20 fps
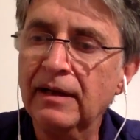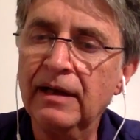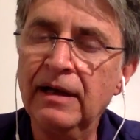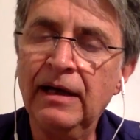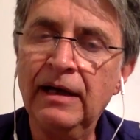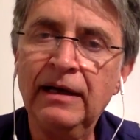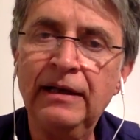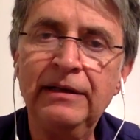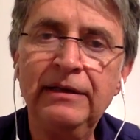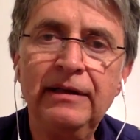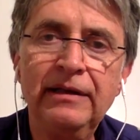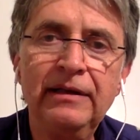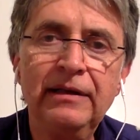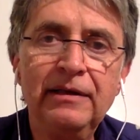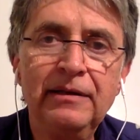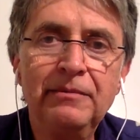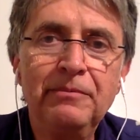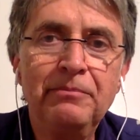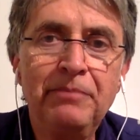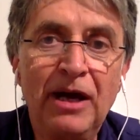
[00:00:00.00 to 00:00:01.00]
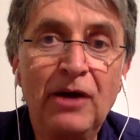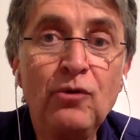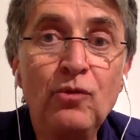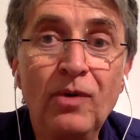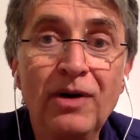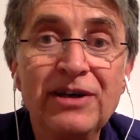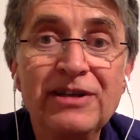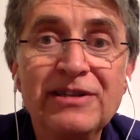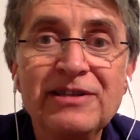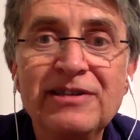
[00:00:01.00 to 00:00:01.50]
and
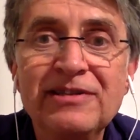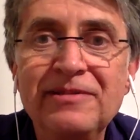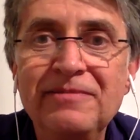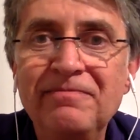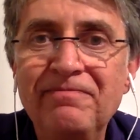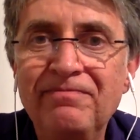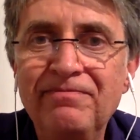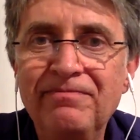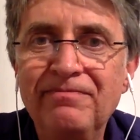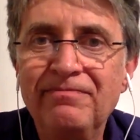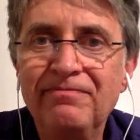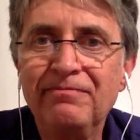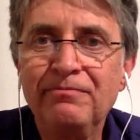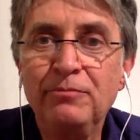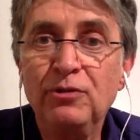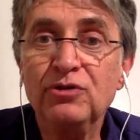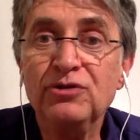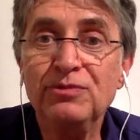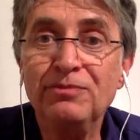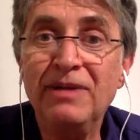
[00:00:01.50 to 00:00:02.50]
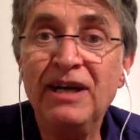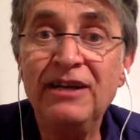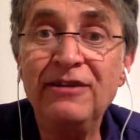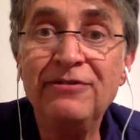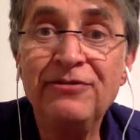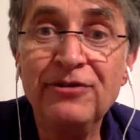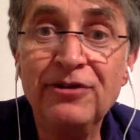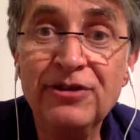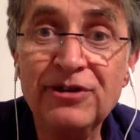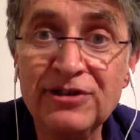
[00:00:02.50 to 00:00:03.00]
backwards, puts money
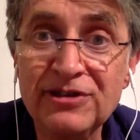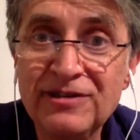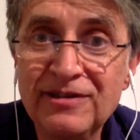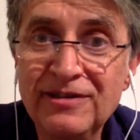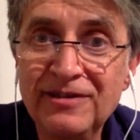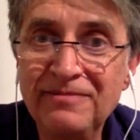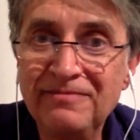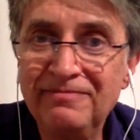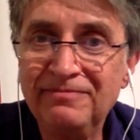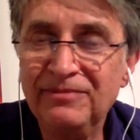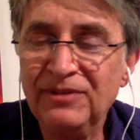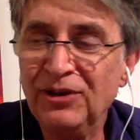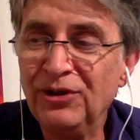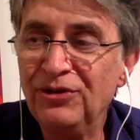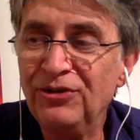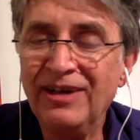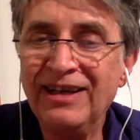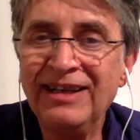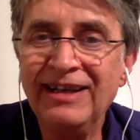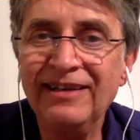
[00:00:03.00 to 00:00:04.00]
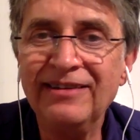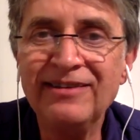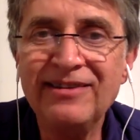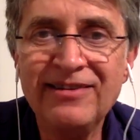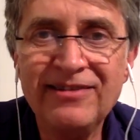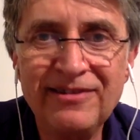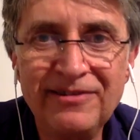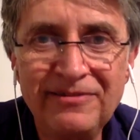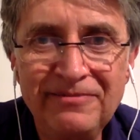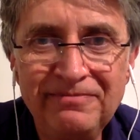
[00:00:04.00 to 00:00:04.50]
first, not your
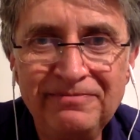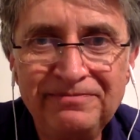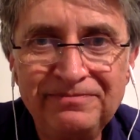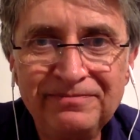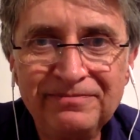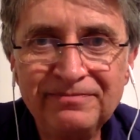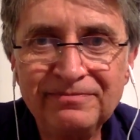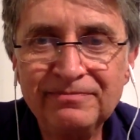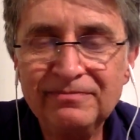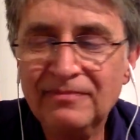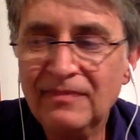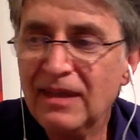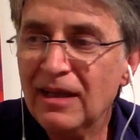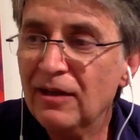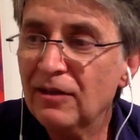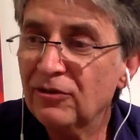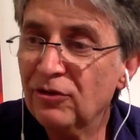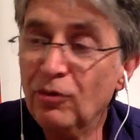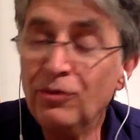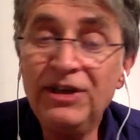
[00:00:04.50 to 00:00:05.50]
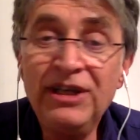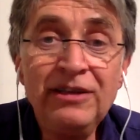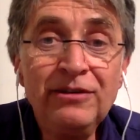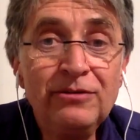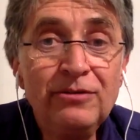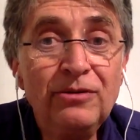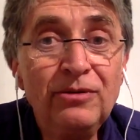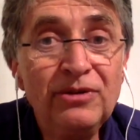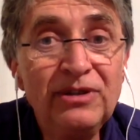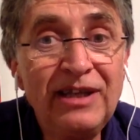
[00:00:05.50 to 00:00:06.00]
health. So we need
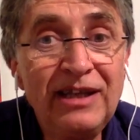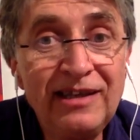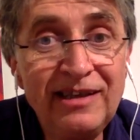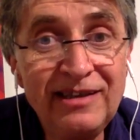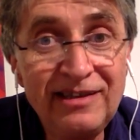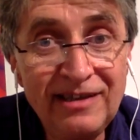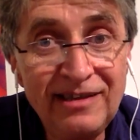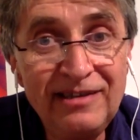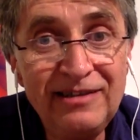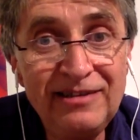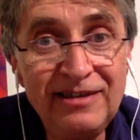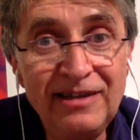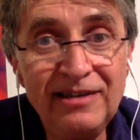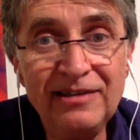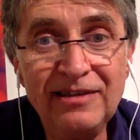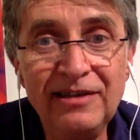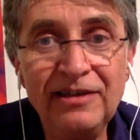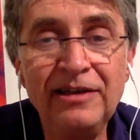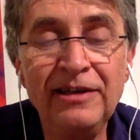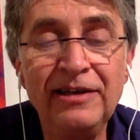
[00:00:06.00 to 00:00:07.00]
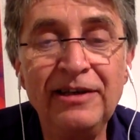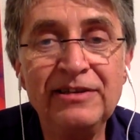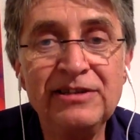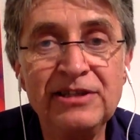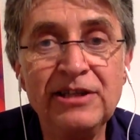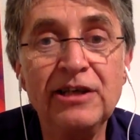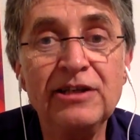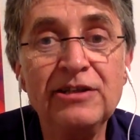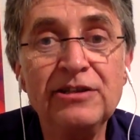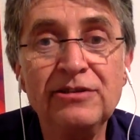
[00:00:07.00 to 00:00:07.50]
to take
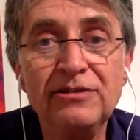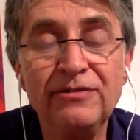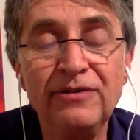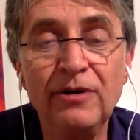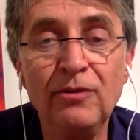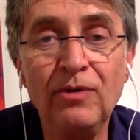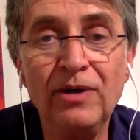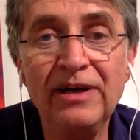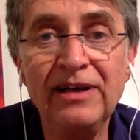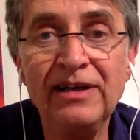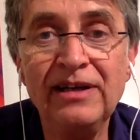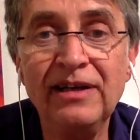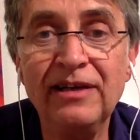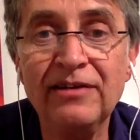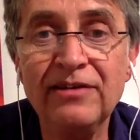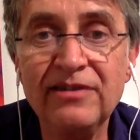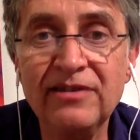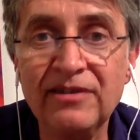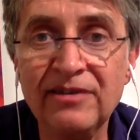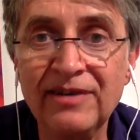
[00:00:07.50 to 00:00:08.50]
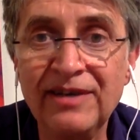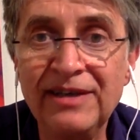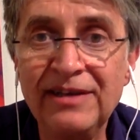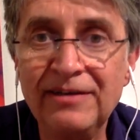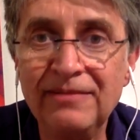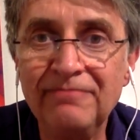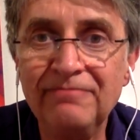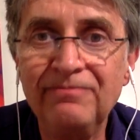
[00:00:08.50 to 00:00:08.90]
charge of our health, right?